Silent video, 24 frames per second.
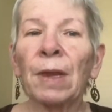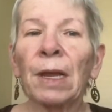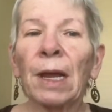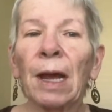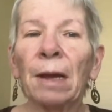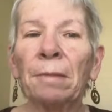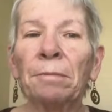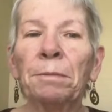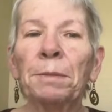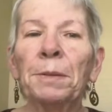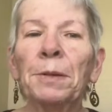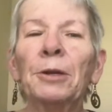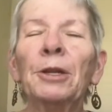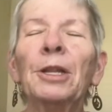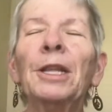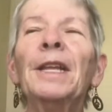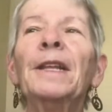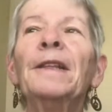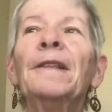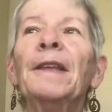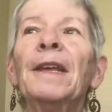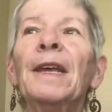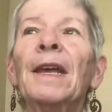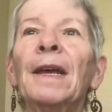I'm
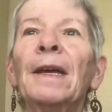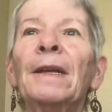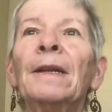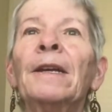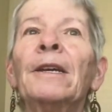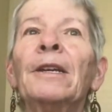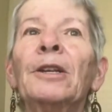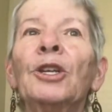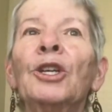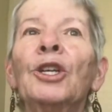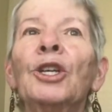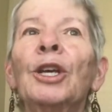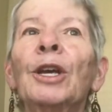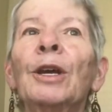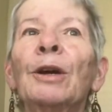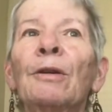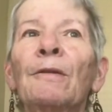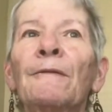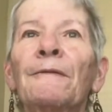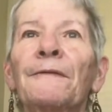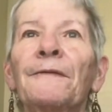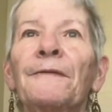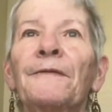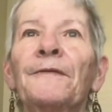putting the energy
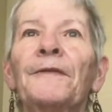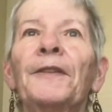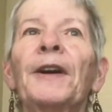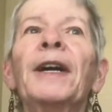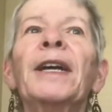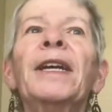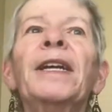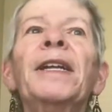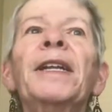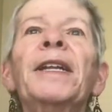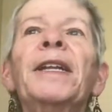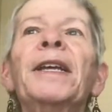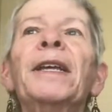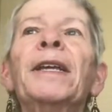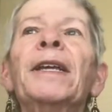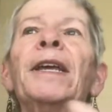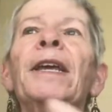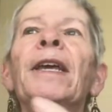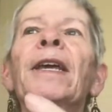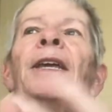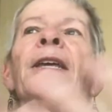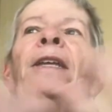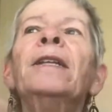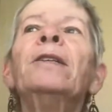of
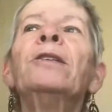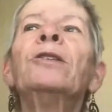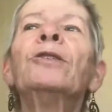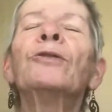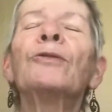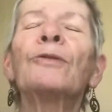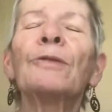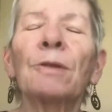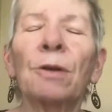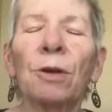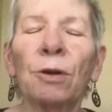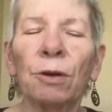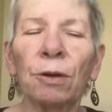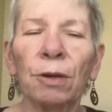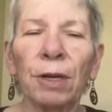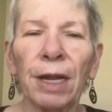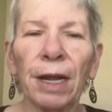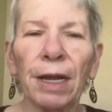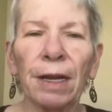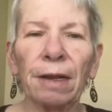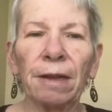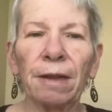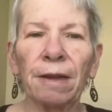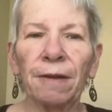fighting into the
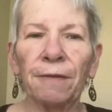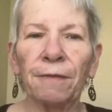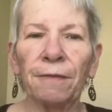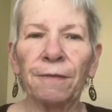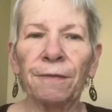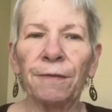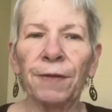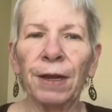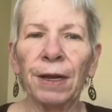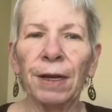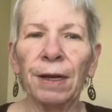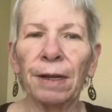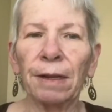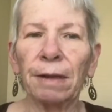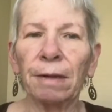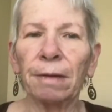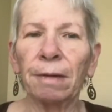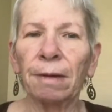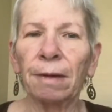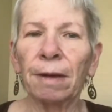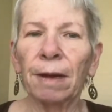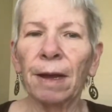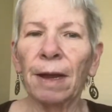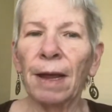collective
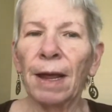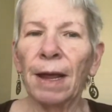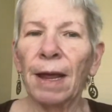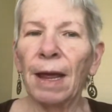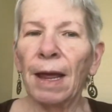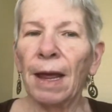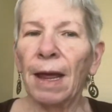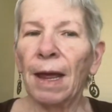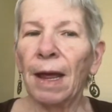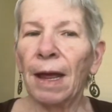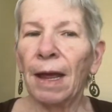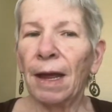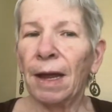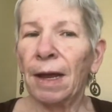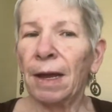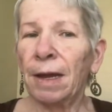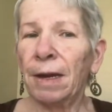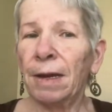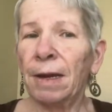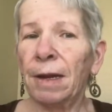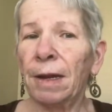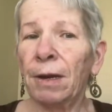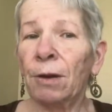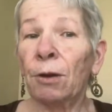field.
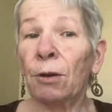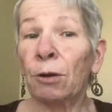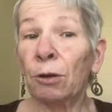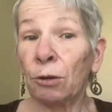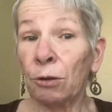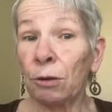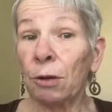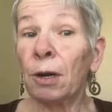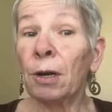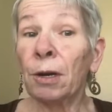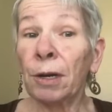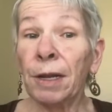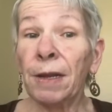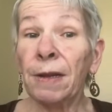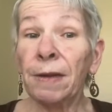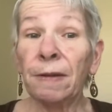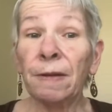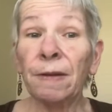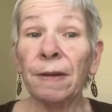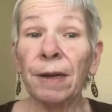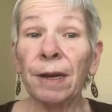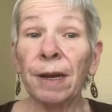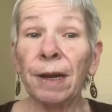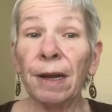And in all
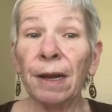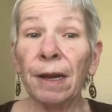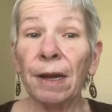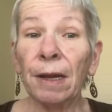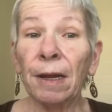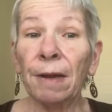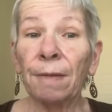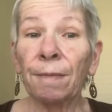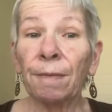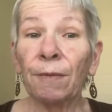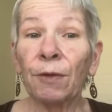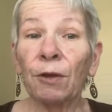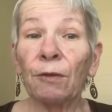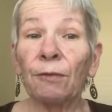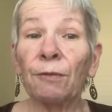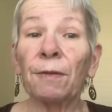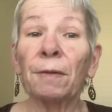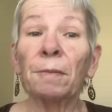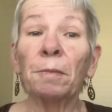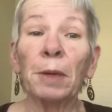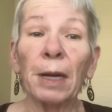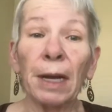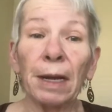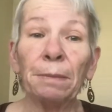honesty,
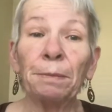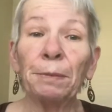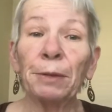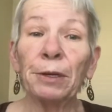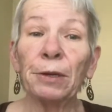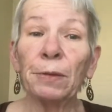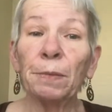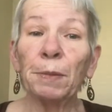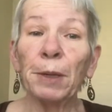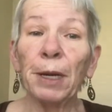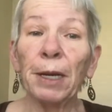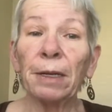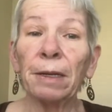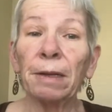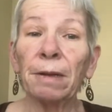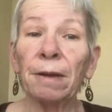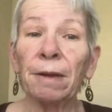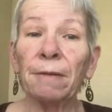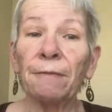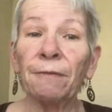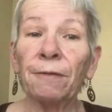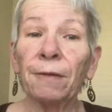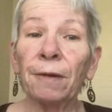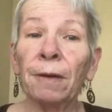from my
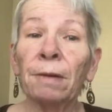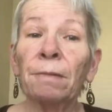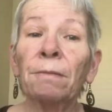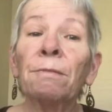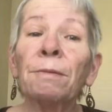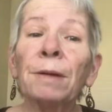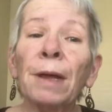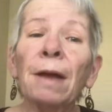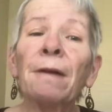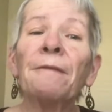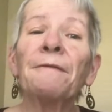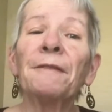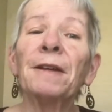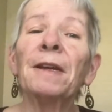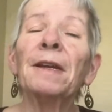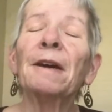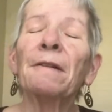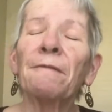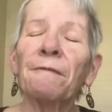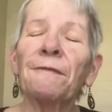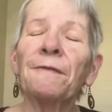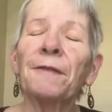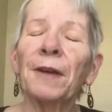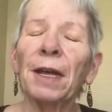perspective, we have
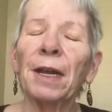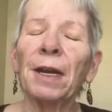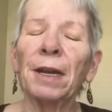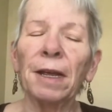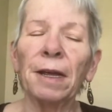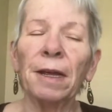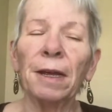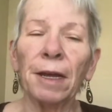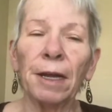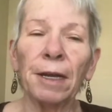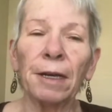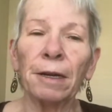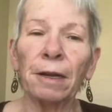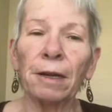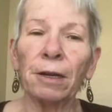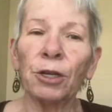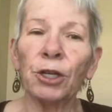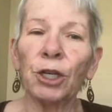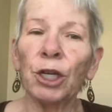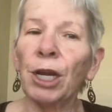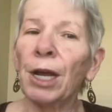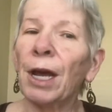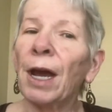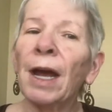enough fighting
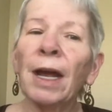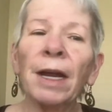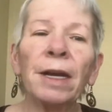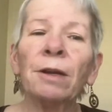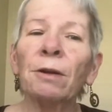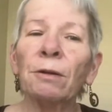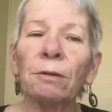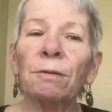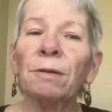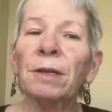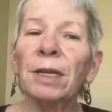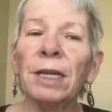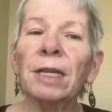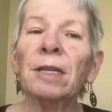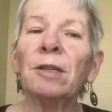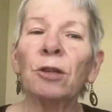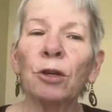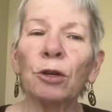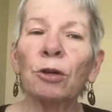energy. I don't need to